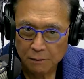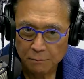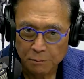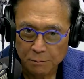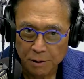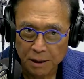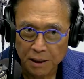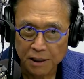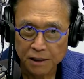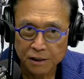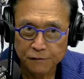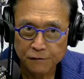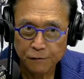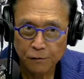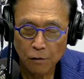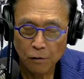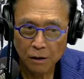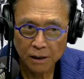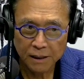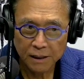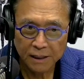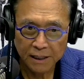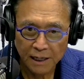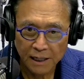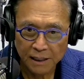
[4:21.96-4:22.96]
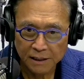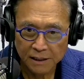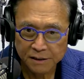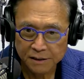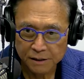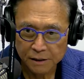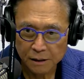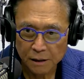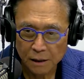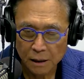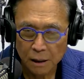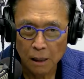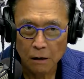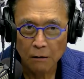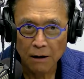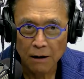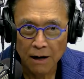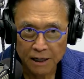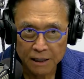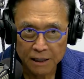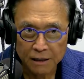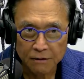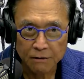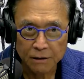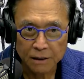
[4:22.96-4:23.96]
but his forecasts are
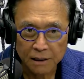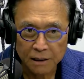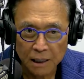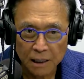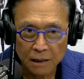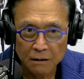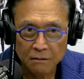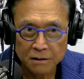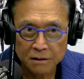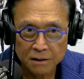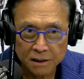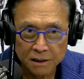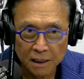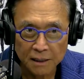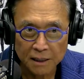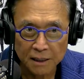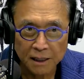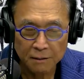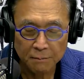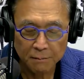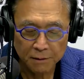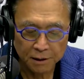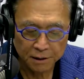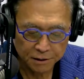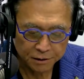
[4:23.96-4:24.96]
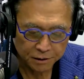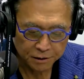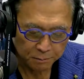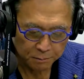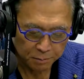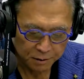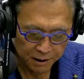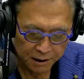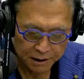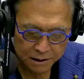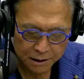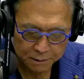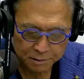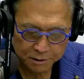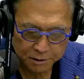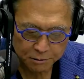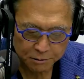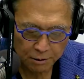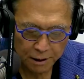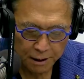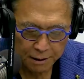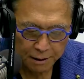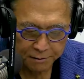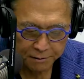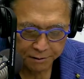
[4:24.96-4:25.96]
accurate. I will say that much. So please
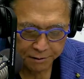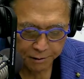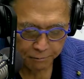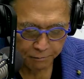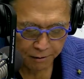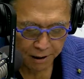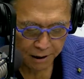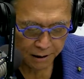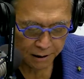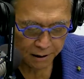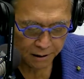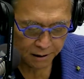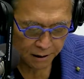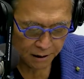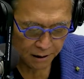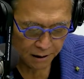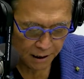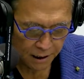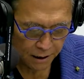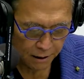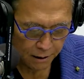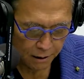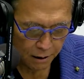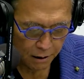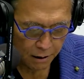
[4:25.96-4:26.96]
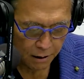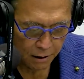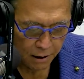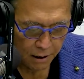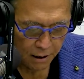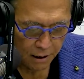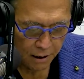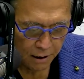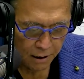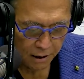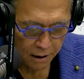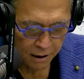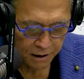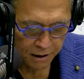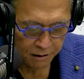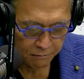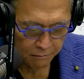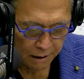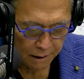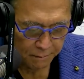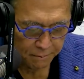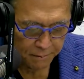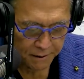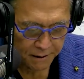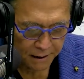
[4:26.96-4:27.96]
subscribe to the Wellington Letter. His
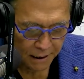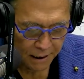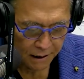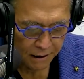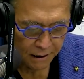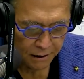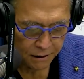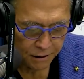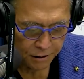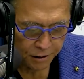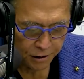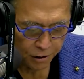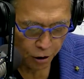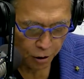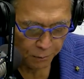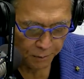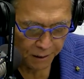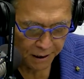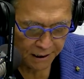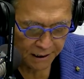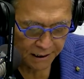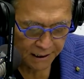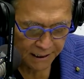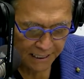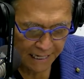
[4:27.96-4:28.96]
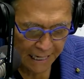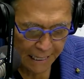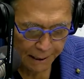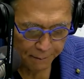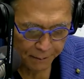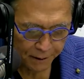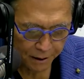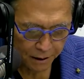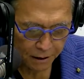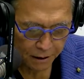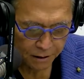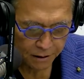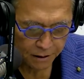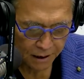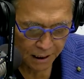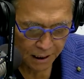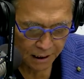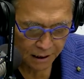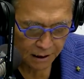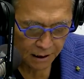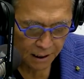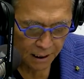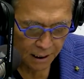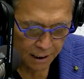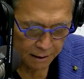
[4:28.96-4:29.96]
website is
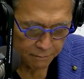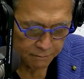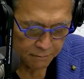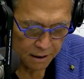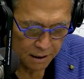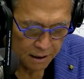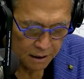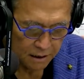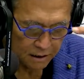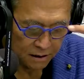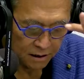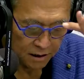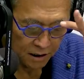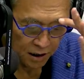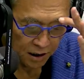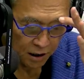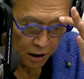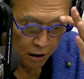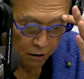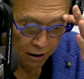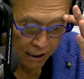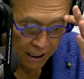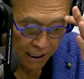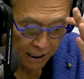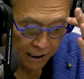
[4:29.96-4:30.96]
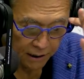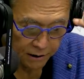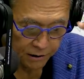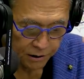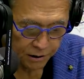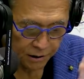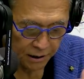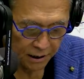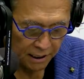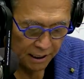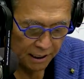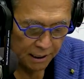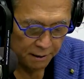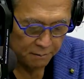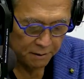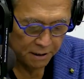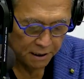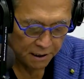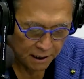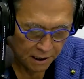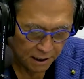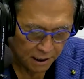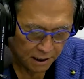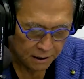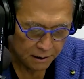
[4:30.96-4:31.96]
dohmencapital.com, D O H M
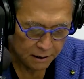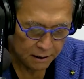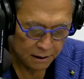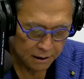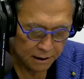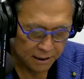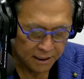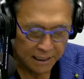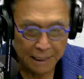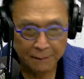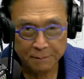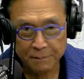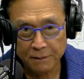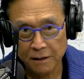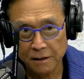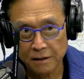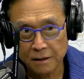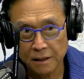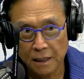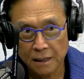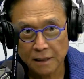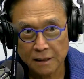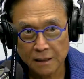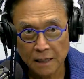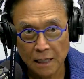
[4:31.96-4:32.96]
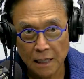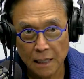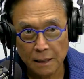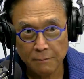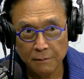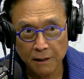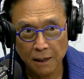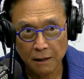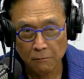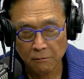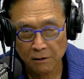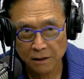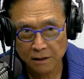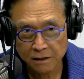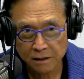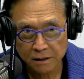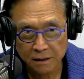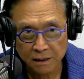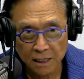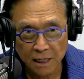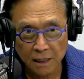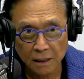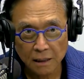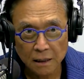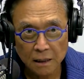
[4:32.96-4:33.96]
E N capital.com. And once
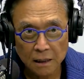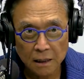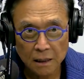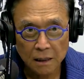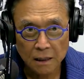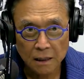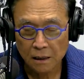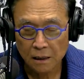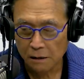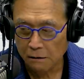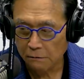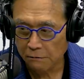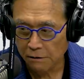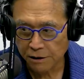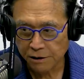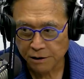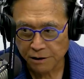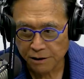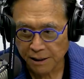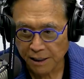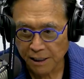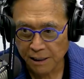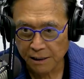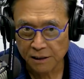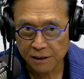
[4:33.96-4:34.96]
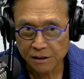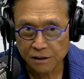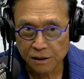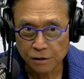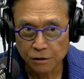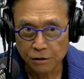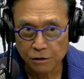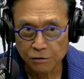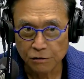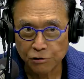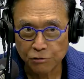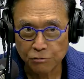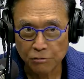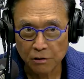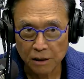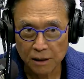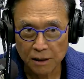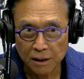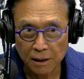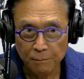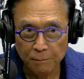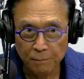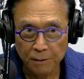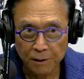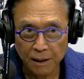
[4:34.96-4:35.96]
again, Rich Dad is a neutral
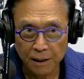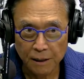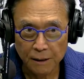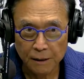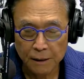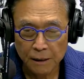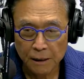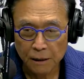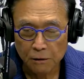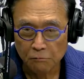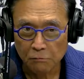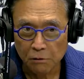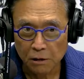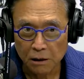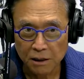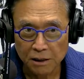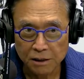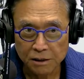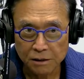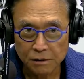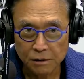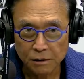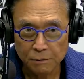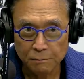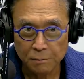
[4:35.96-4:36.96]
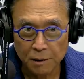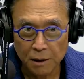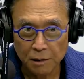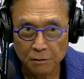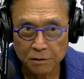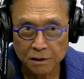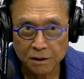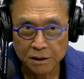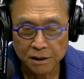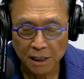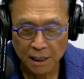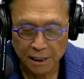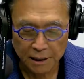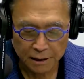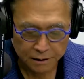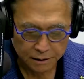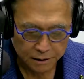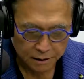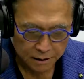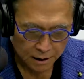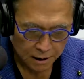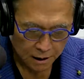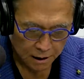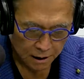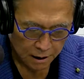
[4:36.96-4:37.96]
company. We listen to both sides.
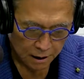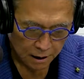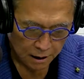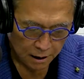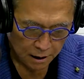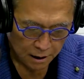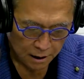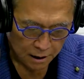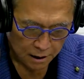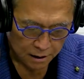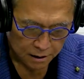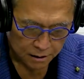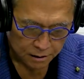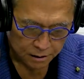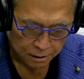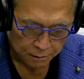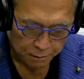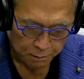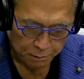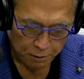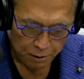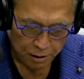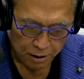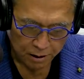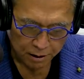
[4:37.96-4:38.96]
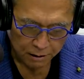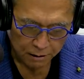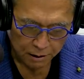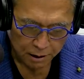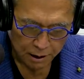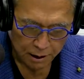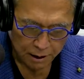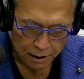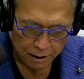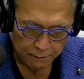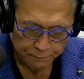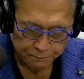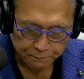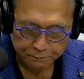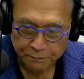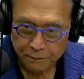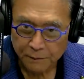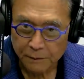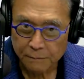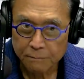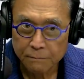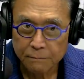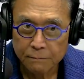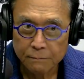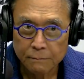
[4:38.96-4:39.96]
So, Bert, um,
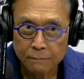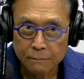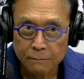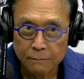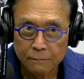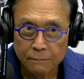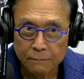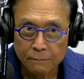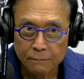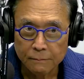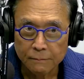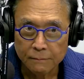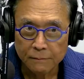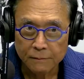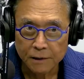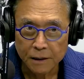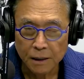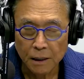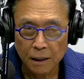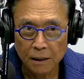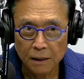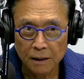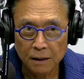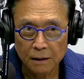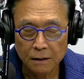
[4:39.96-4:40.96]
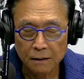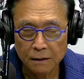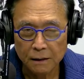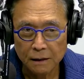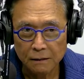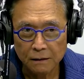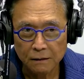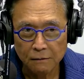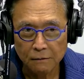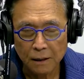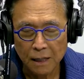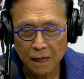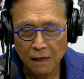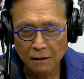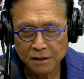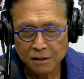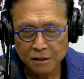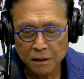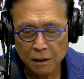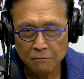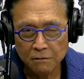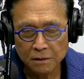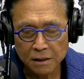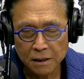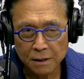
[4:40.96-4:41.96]
you know, the, I'll
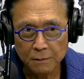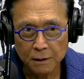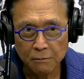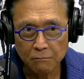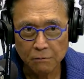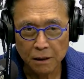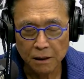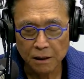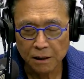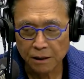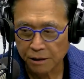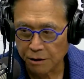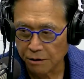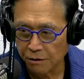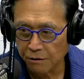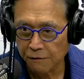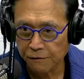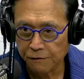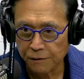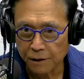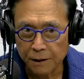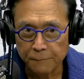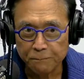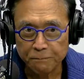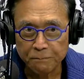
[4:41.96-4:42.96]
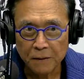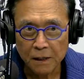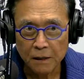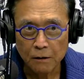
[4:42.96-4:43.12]
start with something really goofy